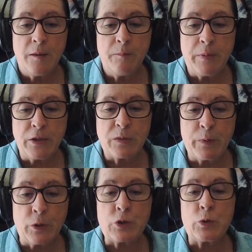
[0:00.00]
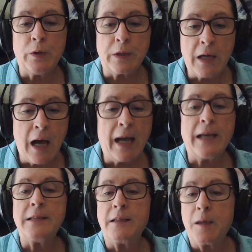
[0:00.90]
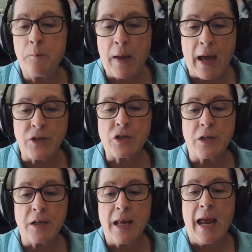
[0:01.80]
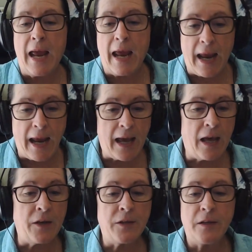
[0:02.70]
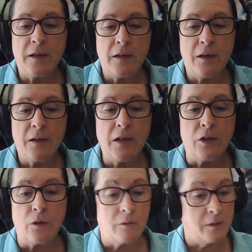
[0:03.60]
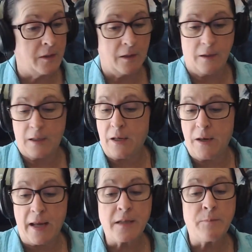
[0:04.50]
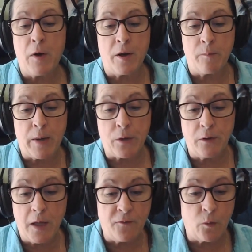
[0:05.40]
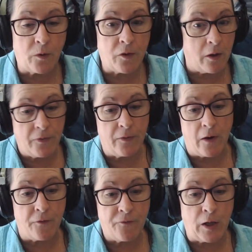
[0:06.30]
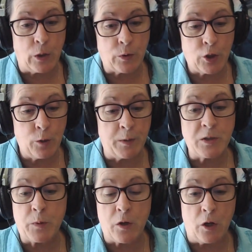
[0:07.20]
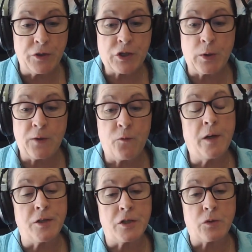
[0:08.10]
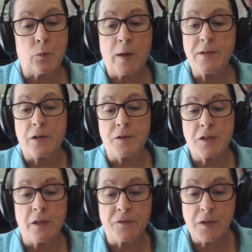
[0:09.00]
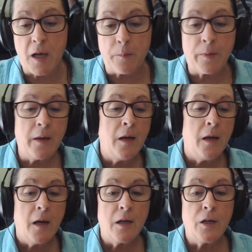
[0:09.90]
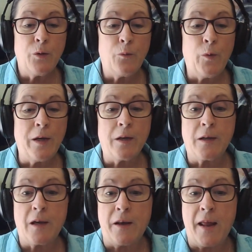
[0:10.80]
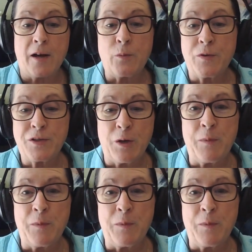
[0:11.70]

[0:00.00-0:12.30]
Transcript: be spiritual and kind and compassionate, and you know connect on a better level with our fellow humans. But also, if we could just raise ourselves up, we could connect with so